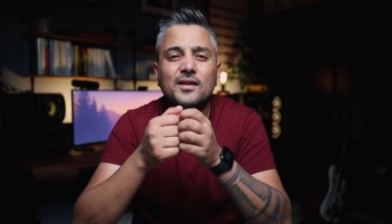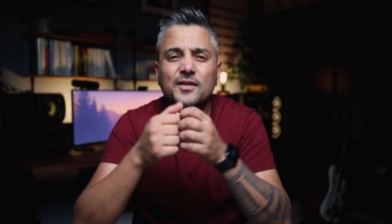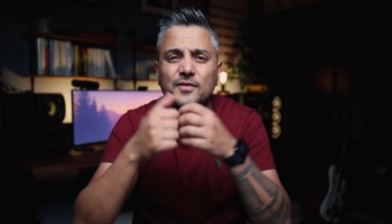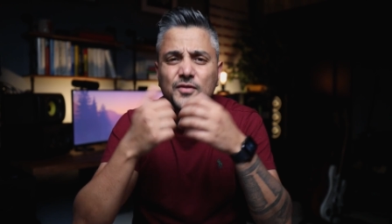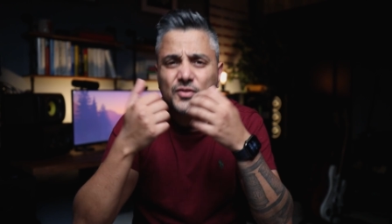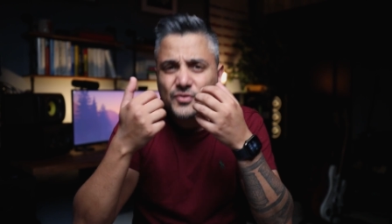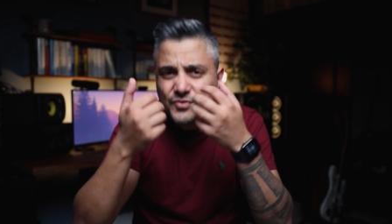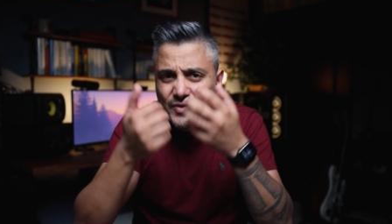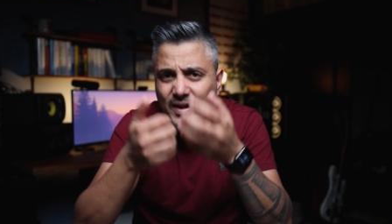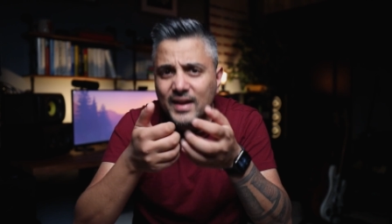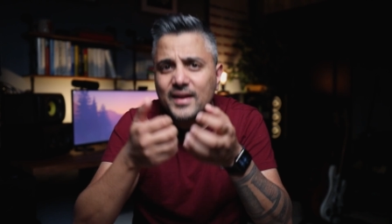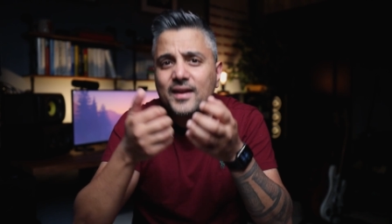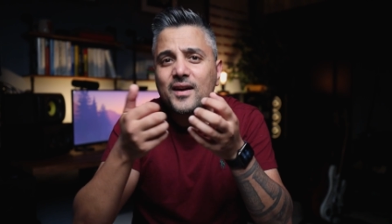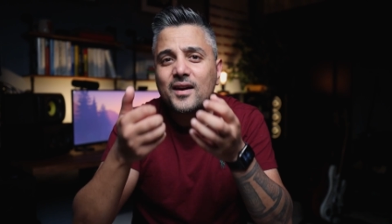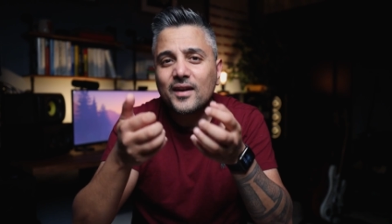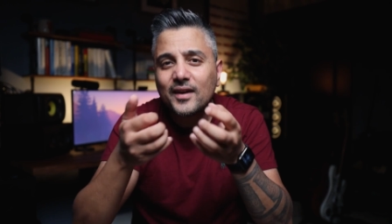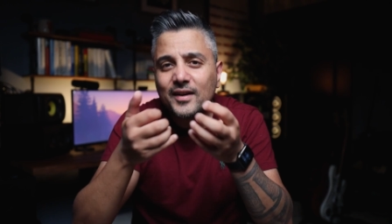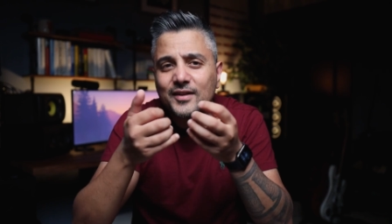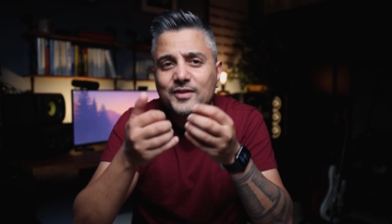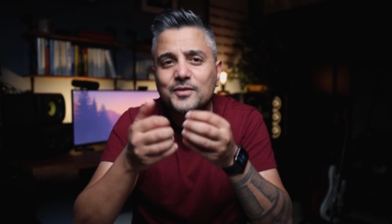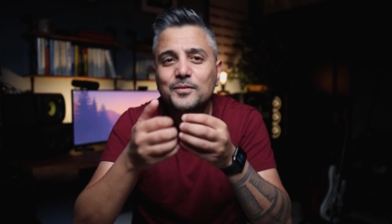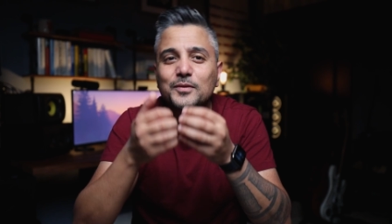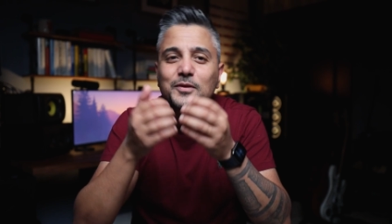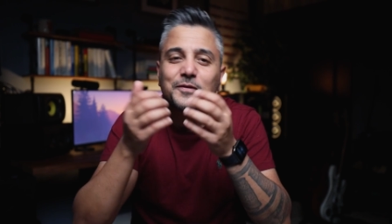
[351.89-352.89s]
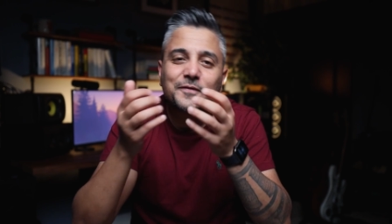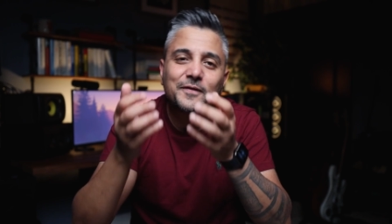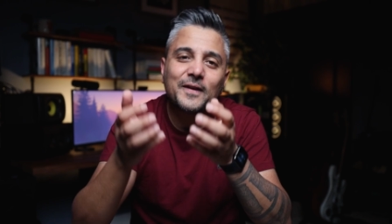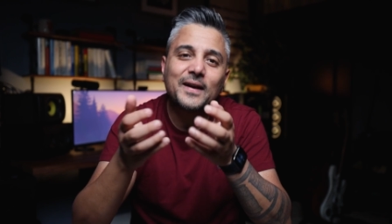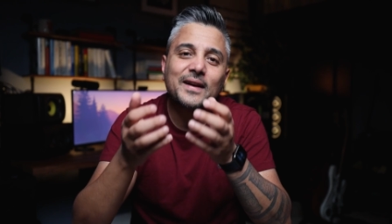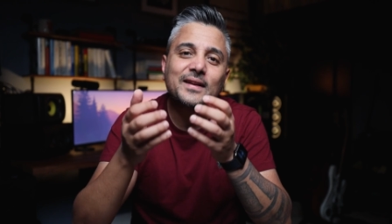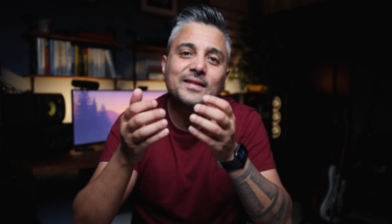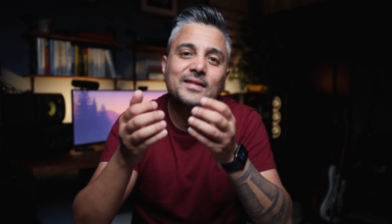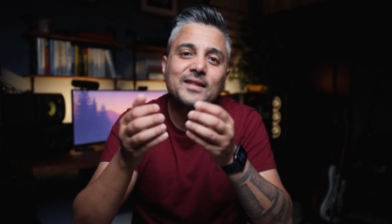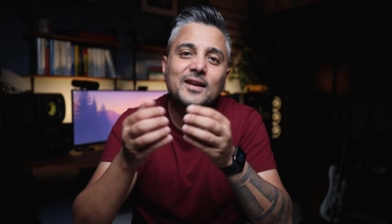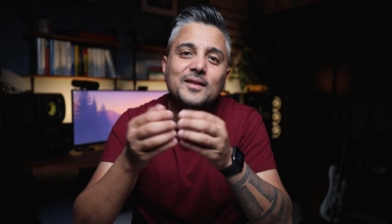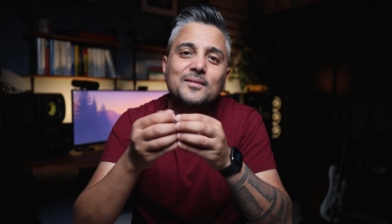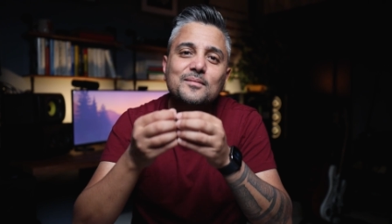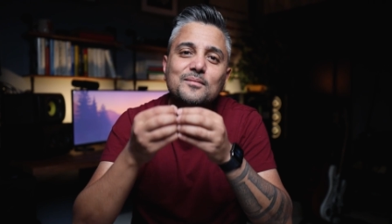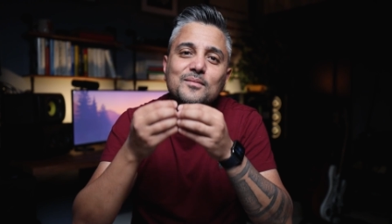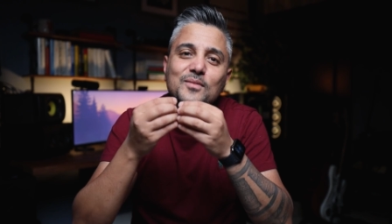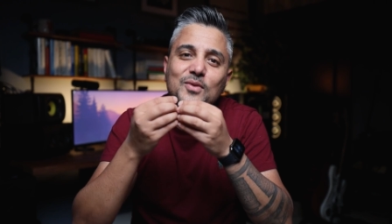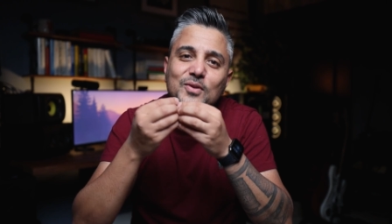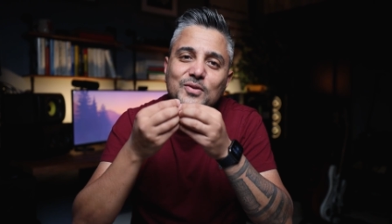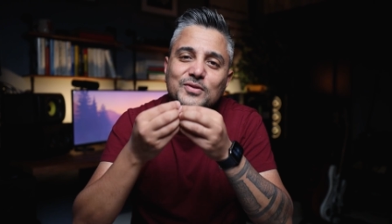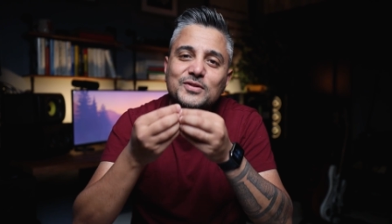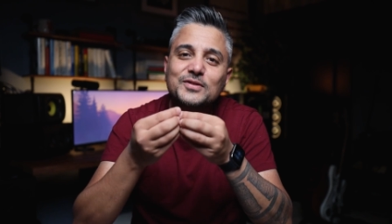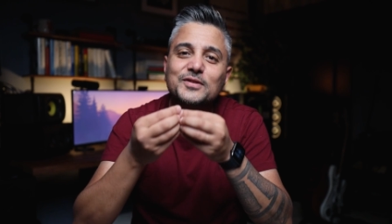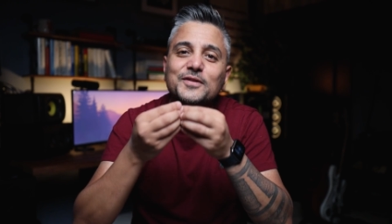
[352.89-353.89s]
If you try hard, you will find that
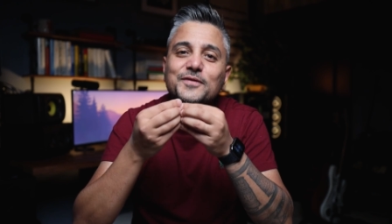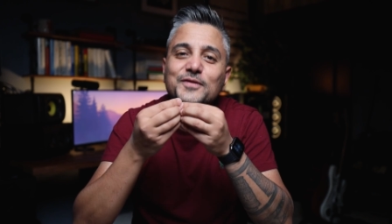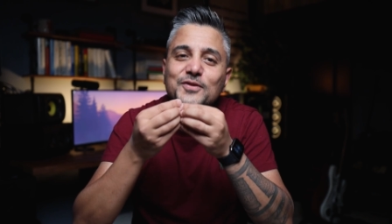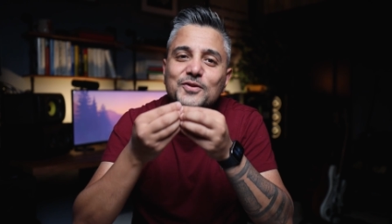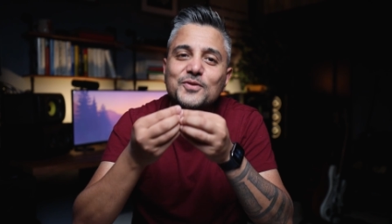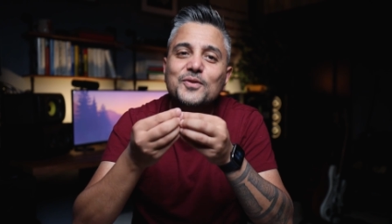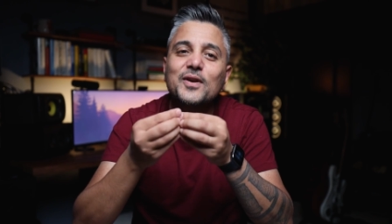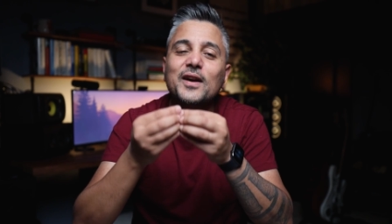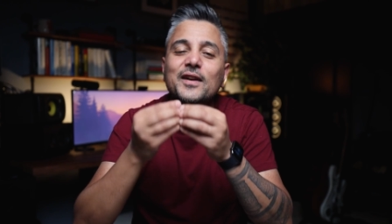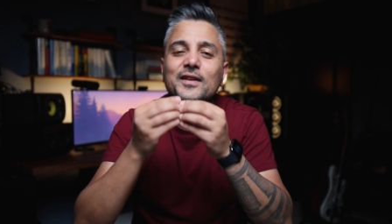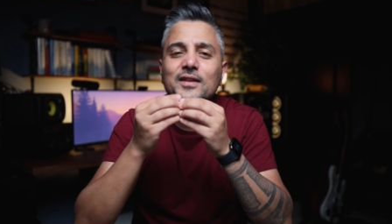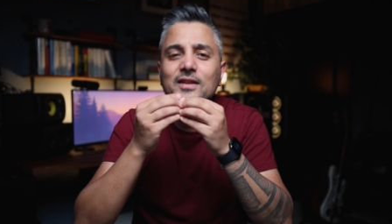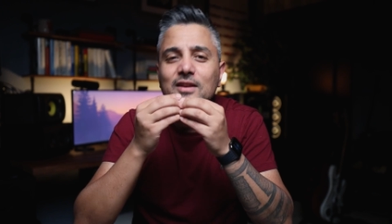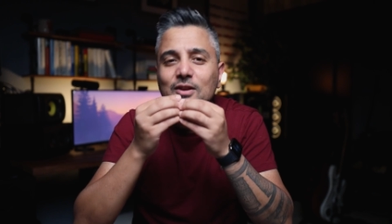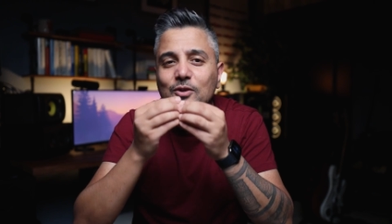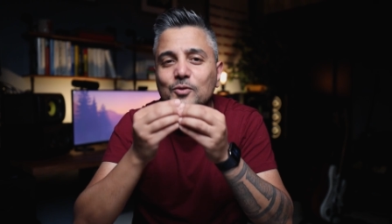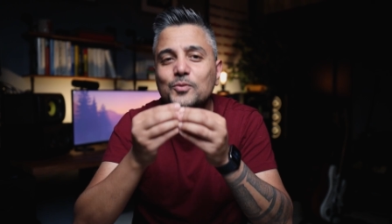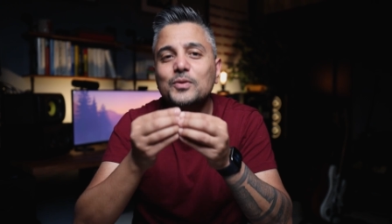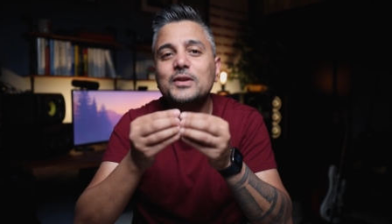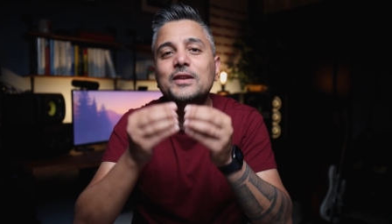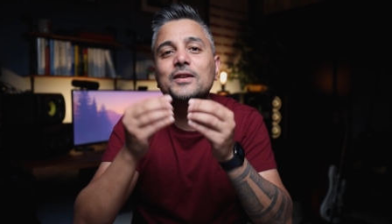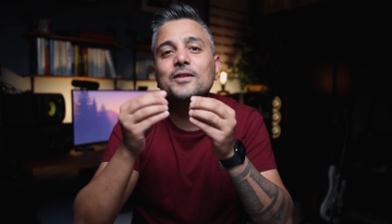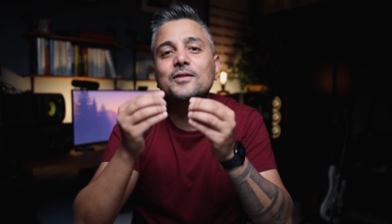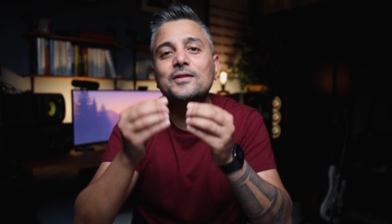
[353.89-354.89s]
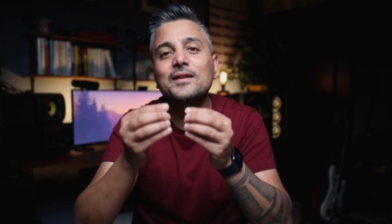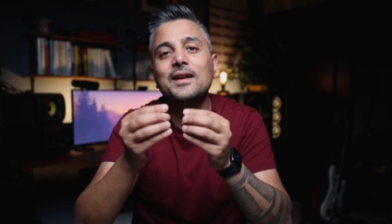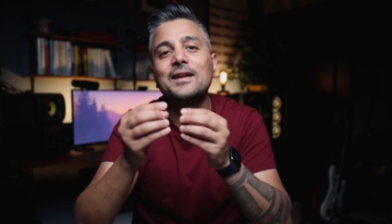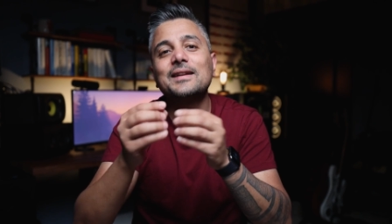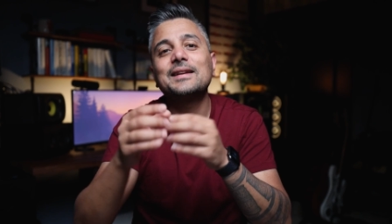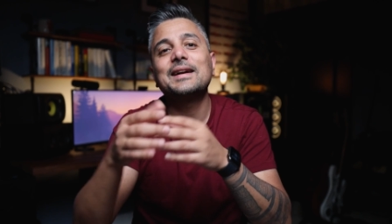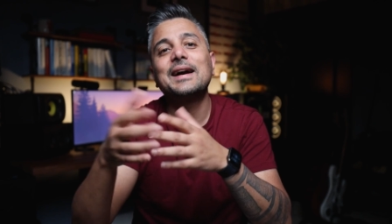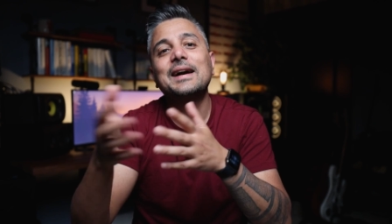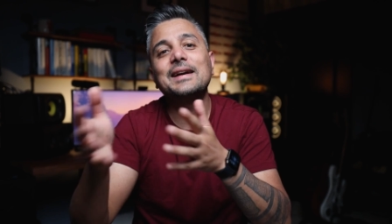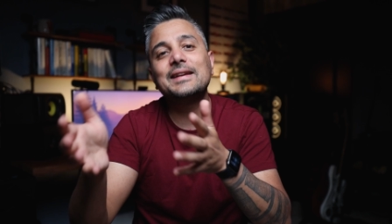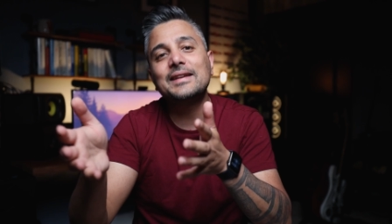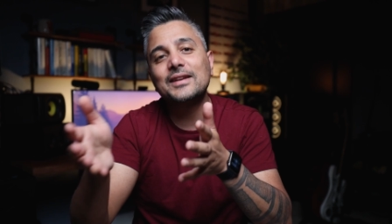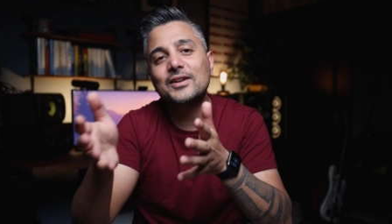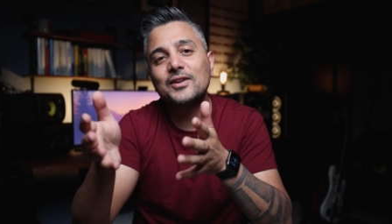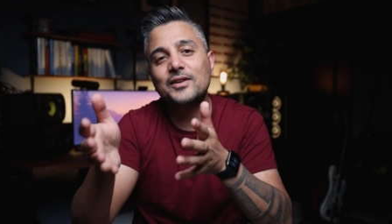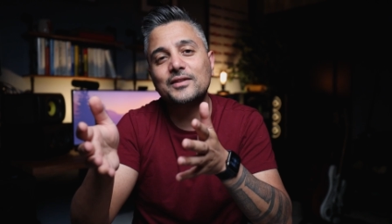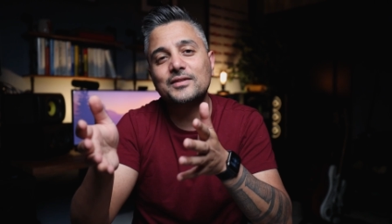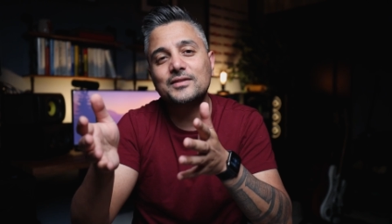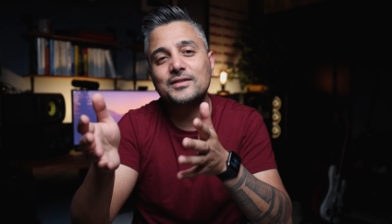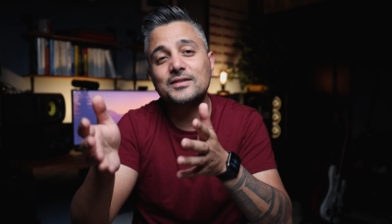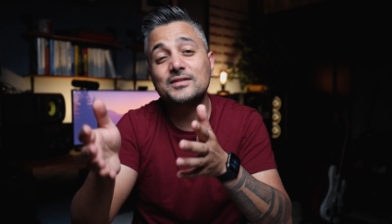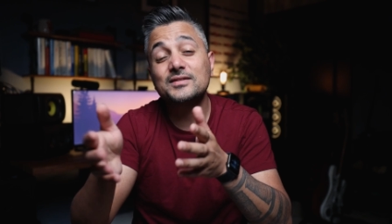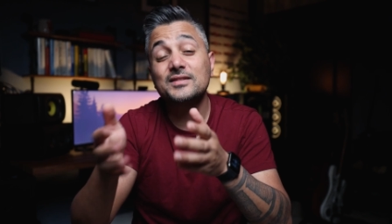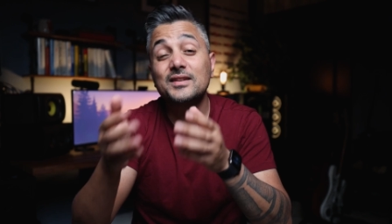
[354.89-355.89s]
most of you are equally good at guiding
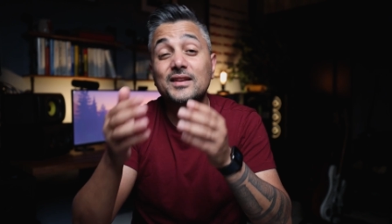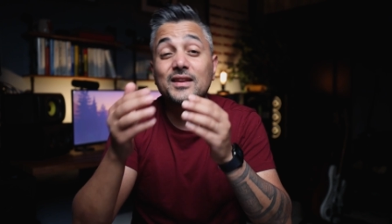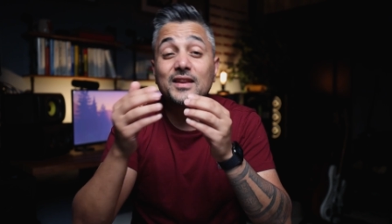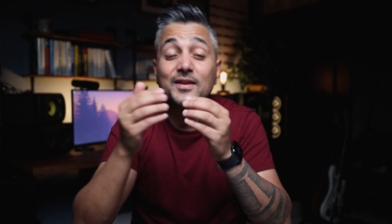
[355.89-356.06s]
others,